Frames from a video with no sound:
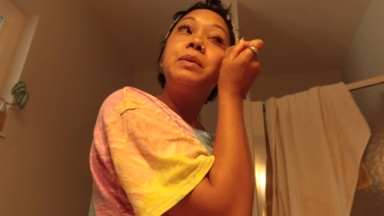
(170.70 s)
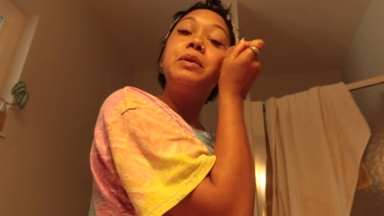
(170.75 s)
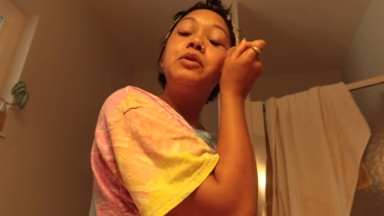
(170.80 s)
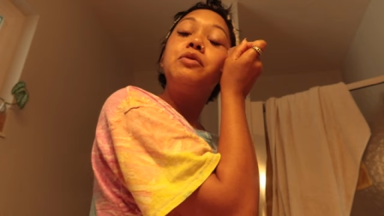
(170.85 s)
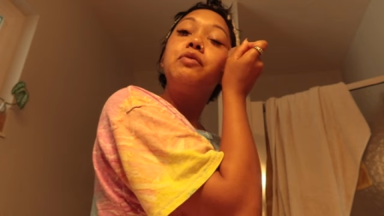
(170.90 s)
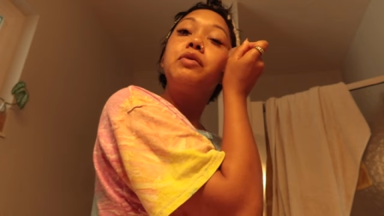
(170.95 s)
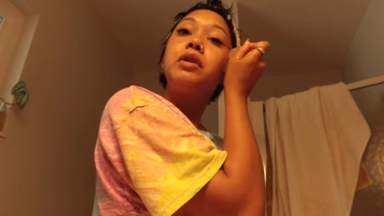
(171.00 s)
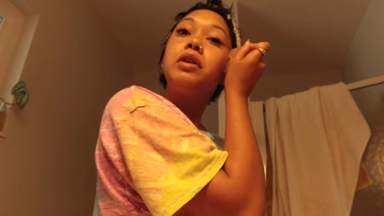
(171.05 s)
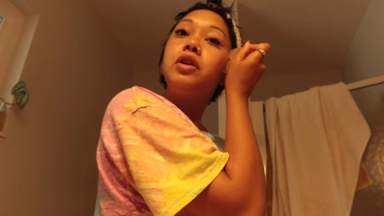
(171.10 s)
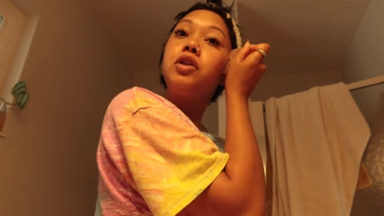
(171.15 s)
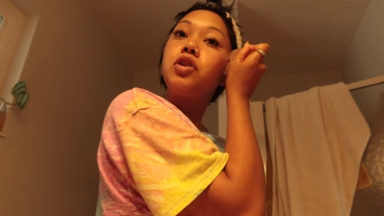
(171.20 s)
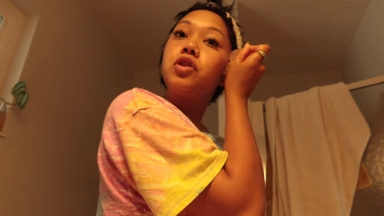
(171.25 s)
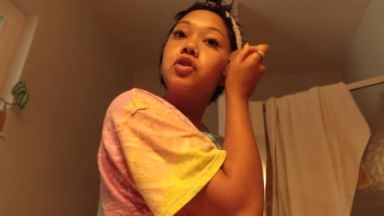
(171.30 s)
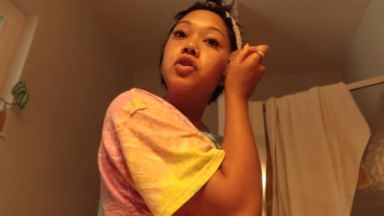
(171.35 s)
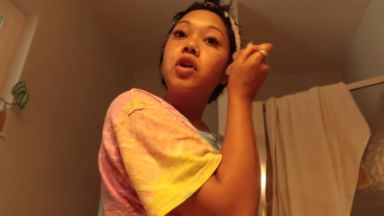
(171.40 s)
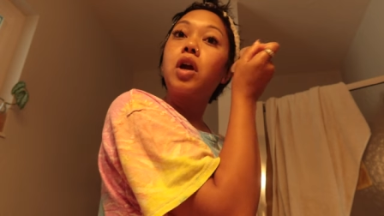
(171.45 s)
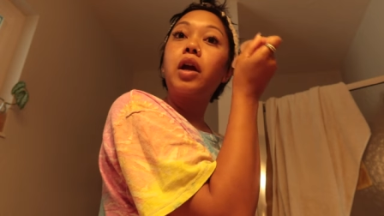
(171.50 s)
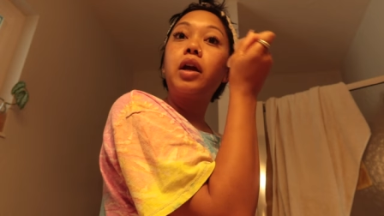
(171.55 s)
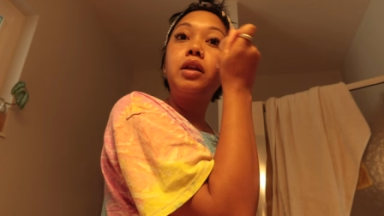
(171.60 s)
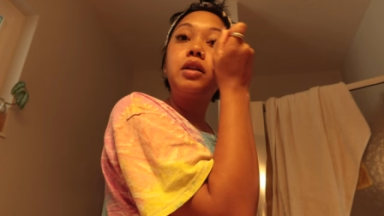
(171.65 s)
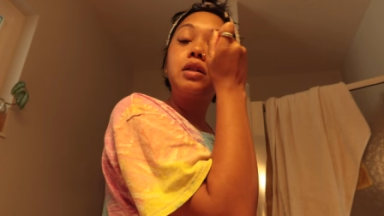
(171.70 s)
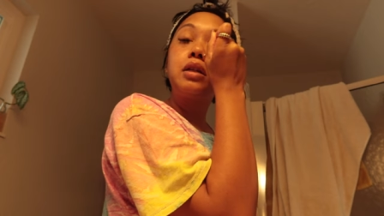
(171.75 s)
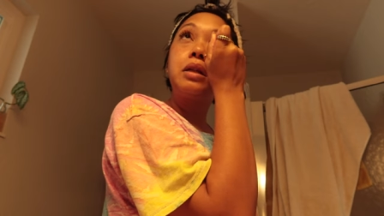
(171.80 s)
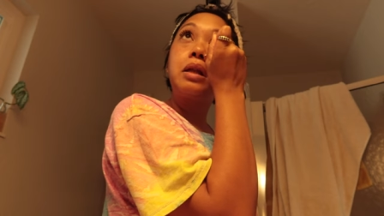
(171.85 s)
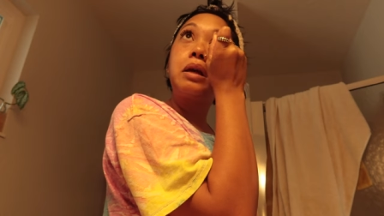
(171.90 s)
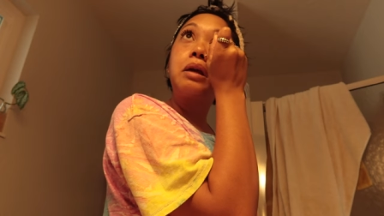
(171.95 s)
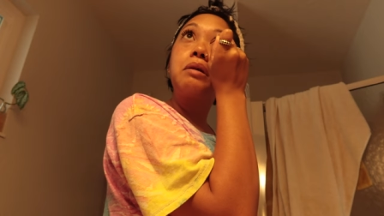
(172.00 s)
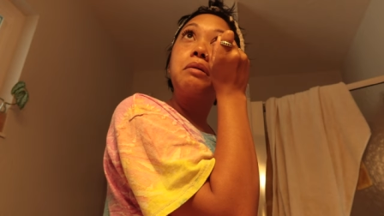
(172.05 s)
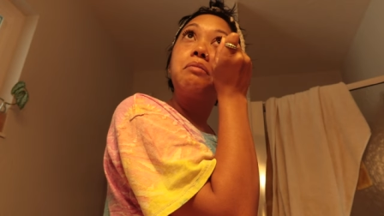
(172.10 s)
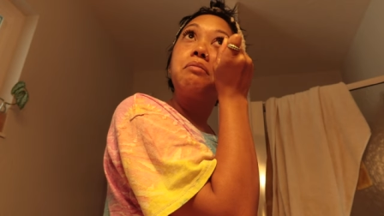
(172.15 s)
been really just trying to
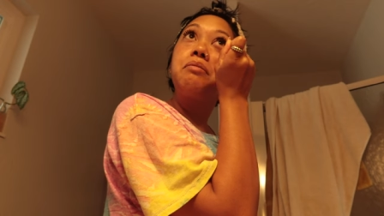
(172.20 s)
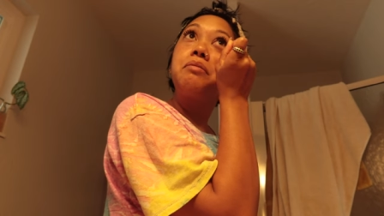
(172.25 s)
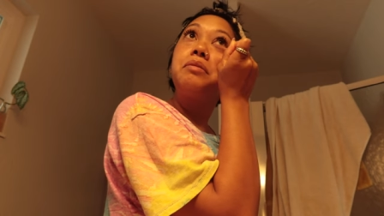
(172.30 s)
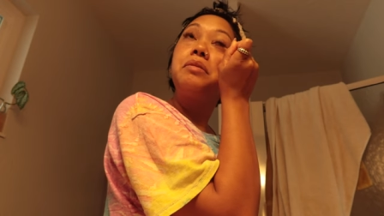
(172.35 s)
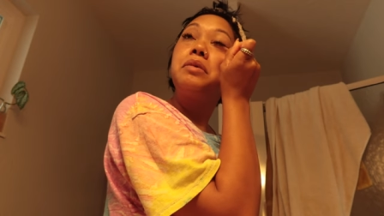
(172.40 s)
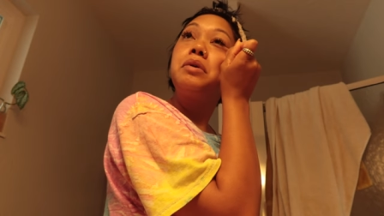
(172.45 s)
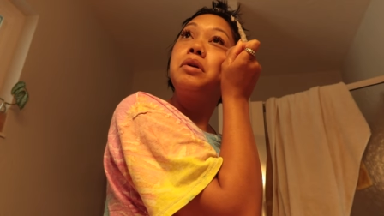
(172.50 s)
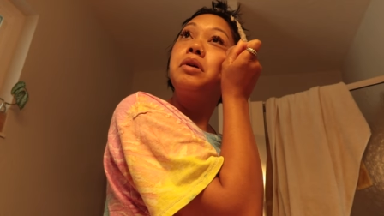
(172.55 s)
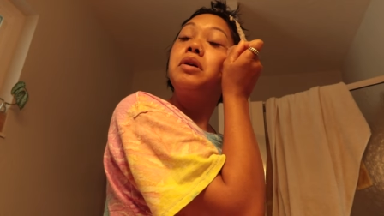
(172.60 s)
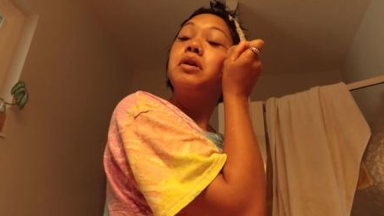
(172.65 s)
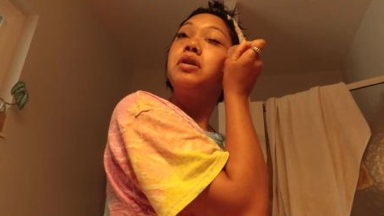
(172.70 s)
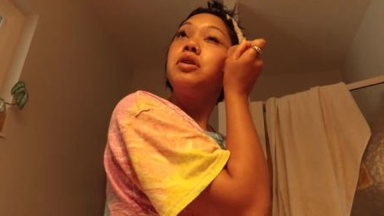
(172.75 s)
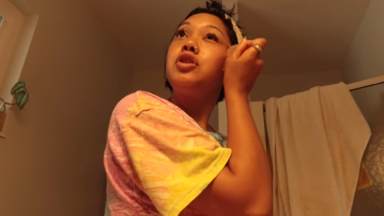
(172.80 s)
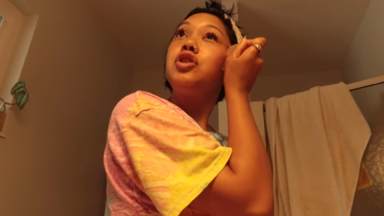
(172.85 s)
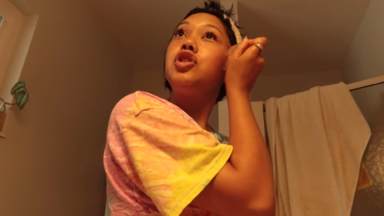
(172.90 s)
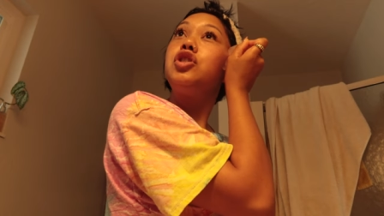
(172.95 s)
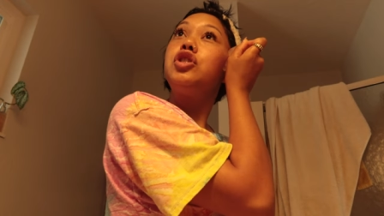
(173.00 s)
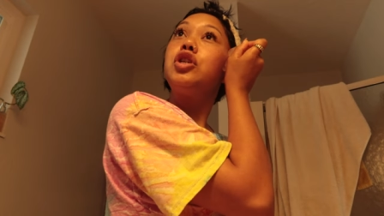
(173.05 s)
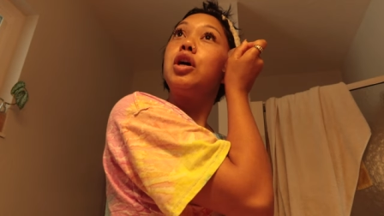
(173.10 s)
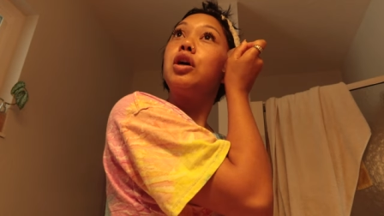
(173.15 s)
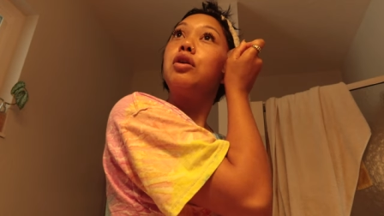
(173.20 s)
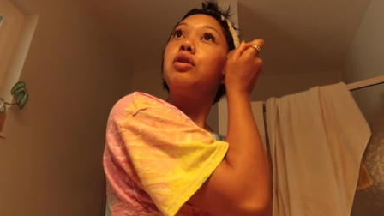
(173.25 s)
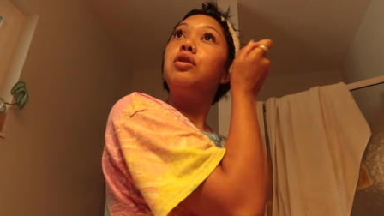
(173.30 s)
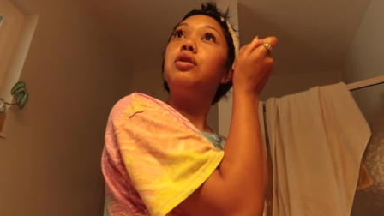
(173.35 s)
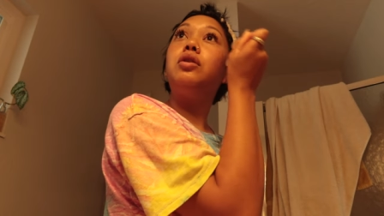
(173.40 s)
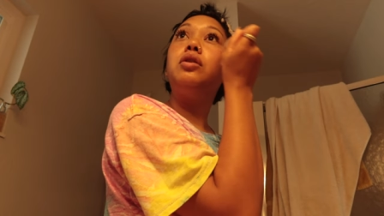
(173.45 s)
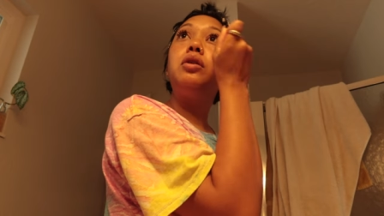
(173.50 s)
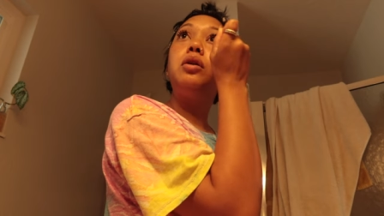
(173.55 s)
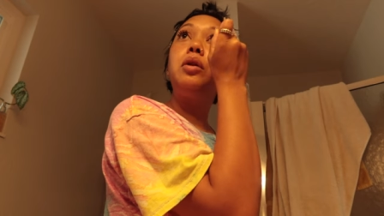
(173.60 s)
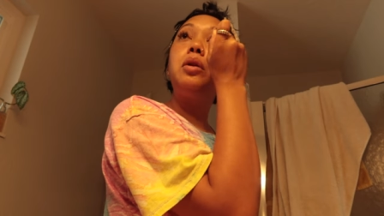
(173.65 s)
like
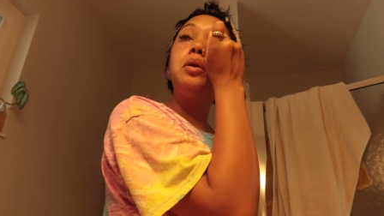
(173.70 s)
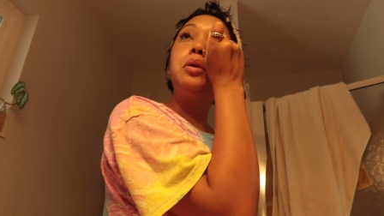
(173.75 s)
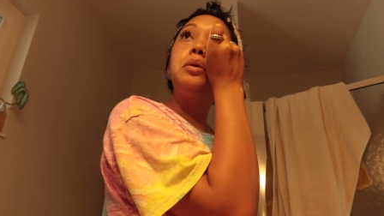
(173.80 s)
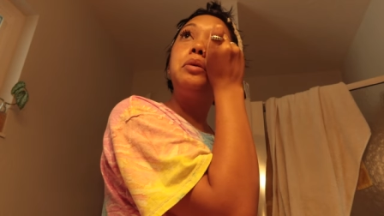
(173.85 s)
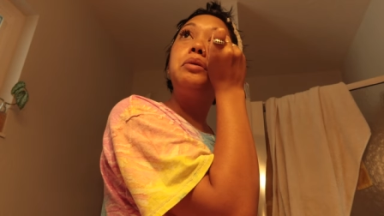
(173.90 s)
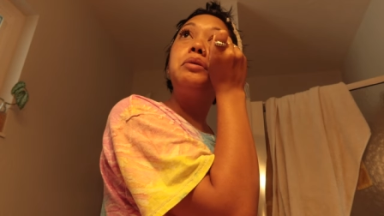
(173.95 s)
juggle